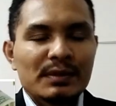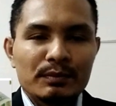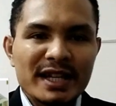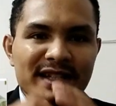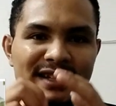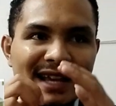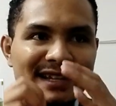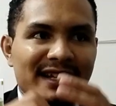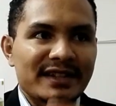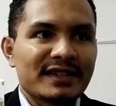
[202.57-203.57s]
Business
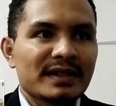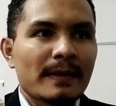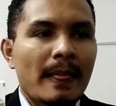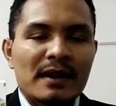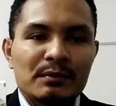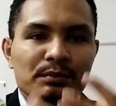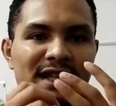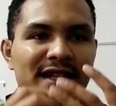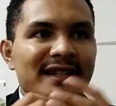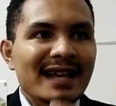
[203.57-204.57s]
assets.
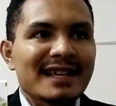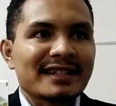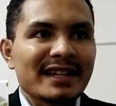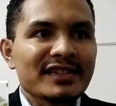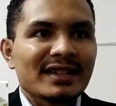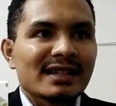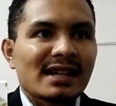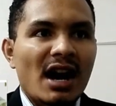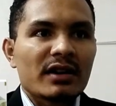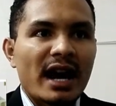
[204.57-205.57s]
Business assets
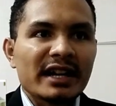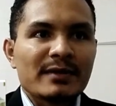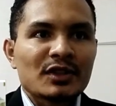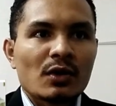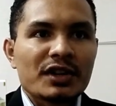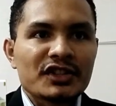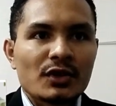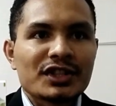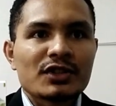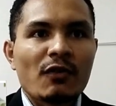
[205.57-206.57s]
are items or
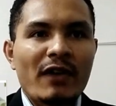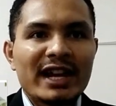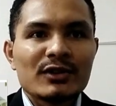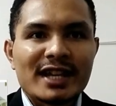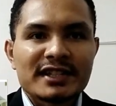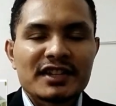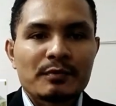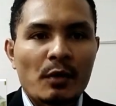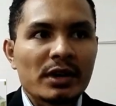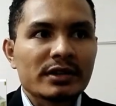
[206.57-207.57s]
resources of value such as
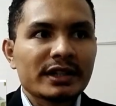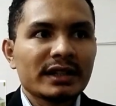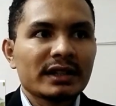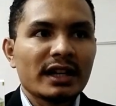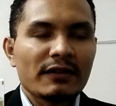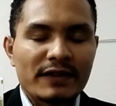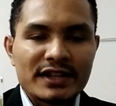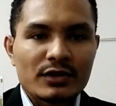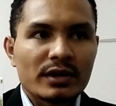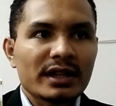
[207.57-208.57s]
property,
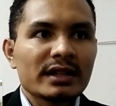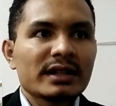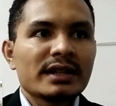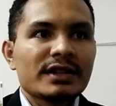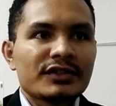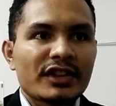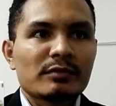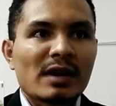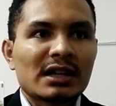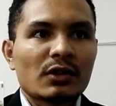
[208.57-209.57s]
inventory,
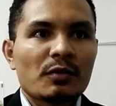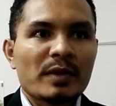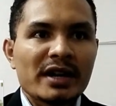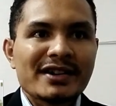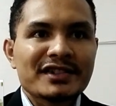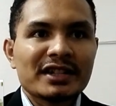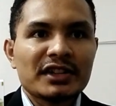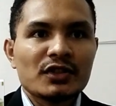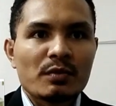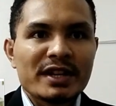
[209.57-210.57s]
trademark, or patents
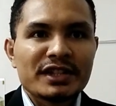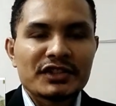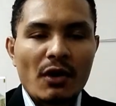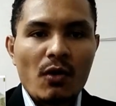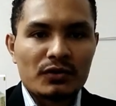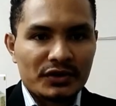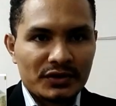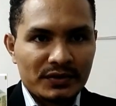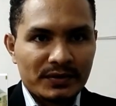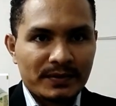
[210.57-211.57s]
that your business owns.